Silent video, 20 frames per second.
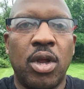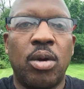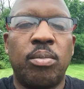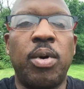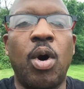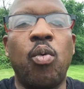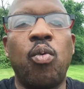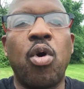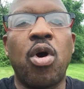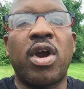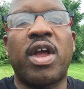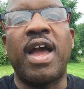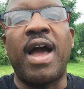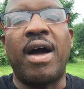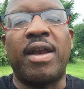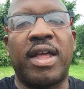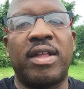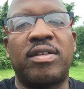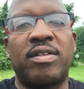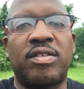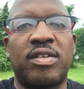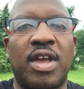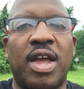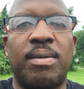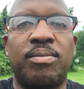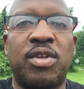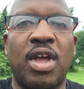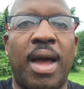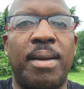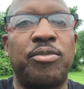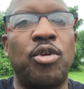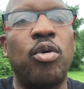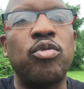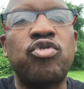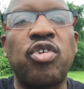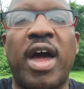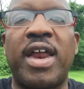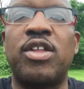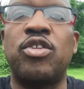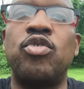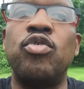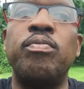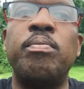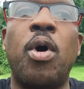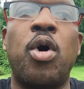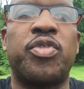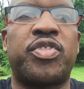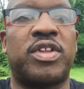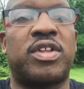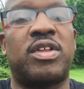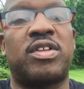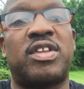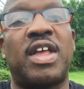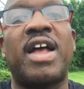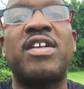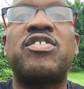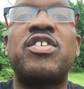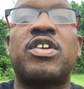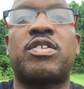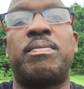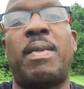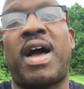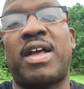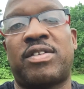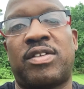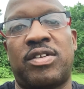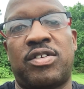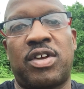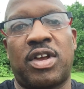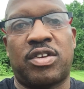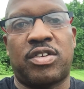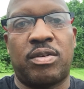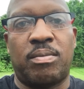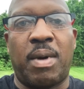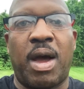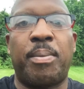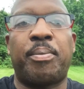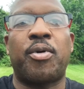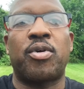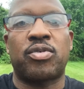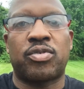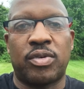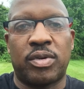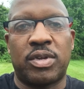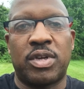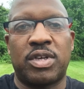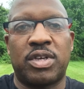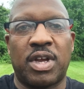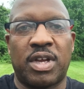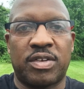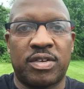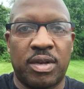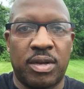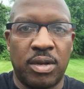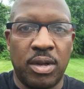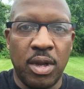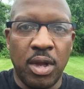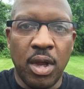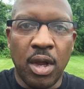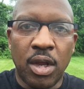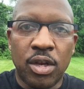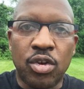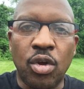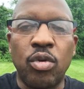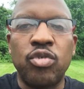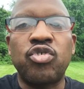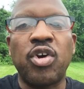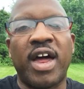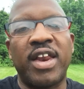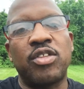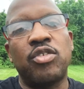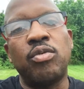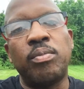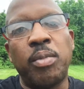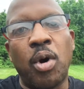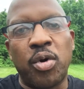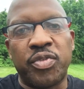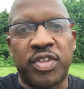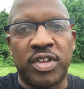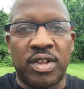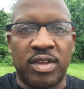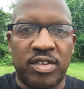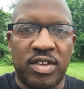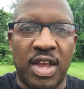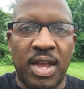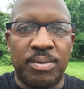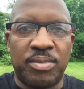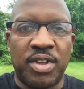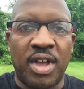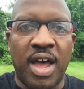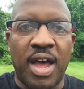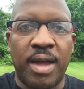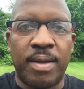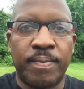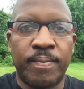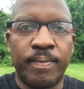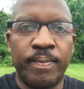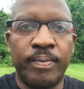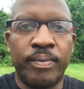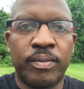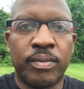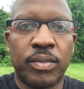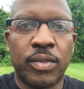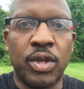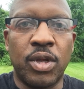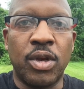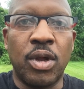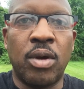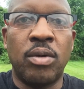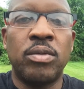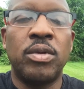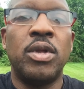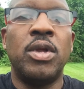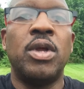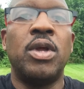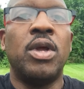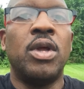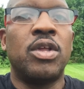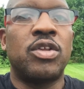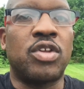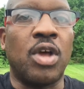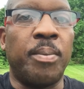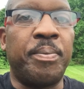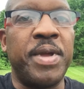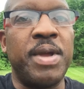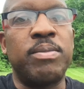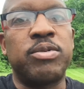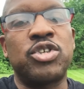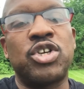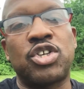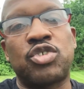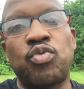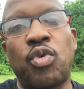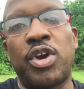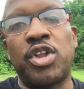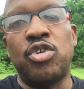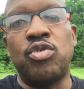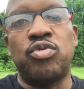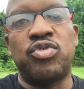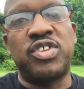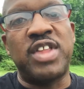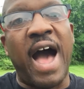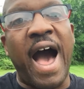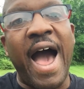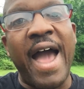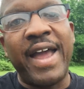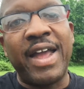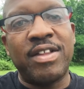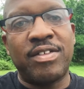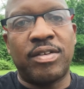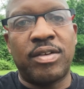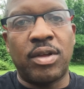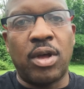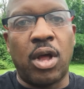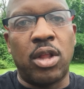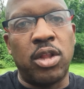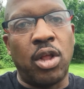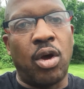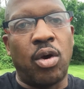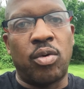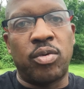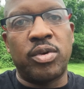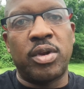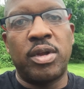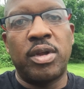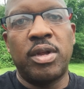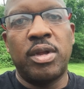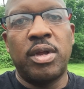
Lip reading: but work out at the same time. Don't try to do both. That's just my suggestion, my personal suggestion. Don't try to do both at the same time. You know, some people just want to use diet alone